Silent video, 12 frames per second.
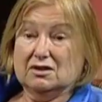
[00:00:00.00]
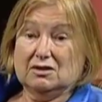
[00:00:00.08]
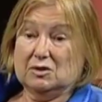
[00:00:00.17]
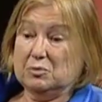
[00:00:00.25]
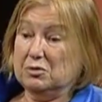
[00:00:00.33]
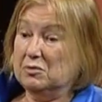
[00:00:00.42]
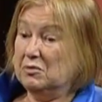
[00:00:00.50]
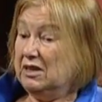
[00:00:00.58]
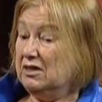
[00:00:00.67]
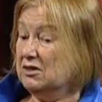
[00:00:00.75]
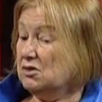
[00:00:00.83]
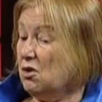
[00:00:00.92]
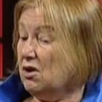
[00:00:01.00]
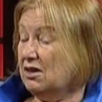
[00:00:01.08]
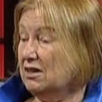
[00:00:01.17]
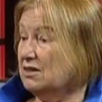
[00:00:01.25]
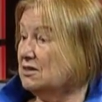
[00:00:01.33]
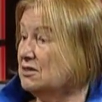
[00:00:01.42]
The print media's
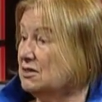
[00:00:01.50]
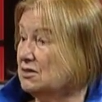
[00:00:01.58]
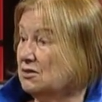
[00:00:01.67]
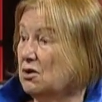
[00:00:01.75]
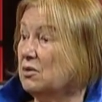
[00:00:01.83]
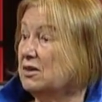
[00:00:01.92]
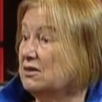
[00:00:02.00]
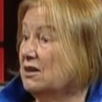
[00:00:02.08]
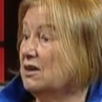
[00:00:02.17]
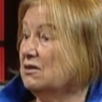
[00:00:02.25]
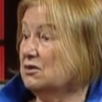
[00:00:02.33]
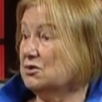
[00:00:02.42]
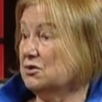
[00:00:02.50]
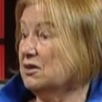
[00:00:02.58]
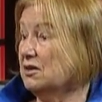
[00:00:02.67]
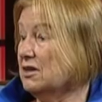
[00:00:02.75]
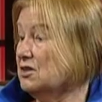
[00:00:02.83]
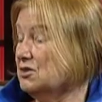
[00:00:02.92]
audience is going down, the
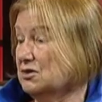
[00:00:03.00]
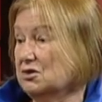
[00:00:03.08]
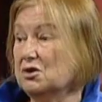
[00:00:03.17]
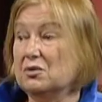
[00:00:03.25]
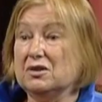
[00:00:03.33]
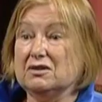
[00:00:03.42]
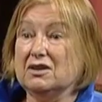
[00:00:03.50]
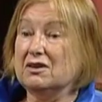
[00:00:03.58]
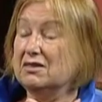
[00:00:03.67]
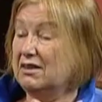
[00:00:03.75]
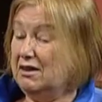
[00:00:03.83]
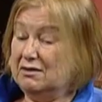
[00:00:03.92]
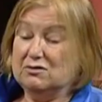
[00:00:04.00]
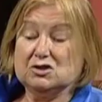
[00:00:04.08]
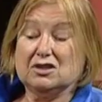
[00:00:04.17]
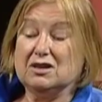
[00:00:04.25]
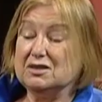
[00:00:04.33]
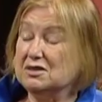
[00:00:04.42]
circulation is going down, the
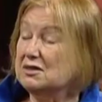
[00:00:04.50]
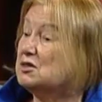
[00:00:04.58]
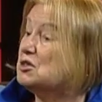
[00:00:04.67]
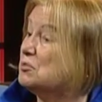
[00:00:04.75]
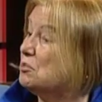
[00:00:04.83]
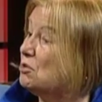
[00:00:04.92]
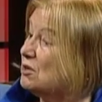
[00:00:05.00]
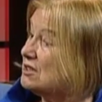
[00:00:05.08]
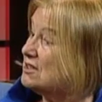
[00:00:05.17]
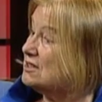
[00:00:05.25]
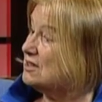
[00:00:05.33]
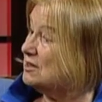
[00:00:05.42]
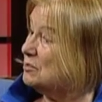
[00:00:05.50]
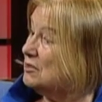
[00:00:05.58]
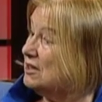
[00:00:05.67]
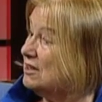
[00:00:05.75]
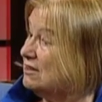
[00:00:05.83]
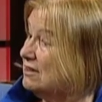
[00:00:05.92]
advertising that supports the
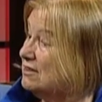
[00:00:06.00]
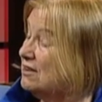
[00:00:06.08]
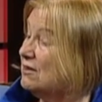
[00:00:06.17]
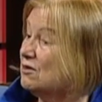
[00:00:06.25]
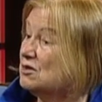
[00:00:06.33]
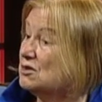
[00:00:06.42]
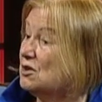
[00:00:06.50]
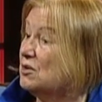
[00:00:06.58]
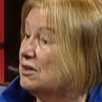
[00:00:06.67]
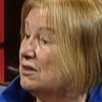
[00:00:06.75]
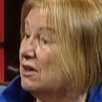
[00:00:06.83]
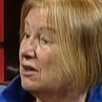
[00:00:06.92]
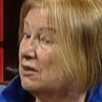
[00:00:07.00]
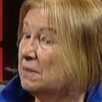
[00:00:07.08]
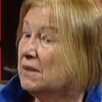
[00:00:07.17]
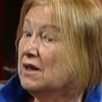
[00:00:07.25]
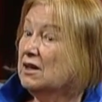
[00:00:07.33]
endeavor is going down,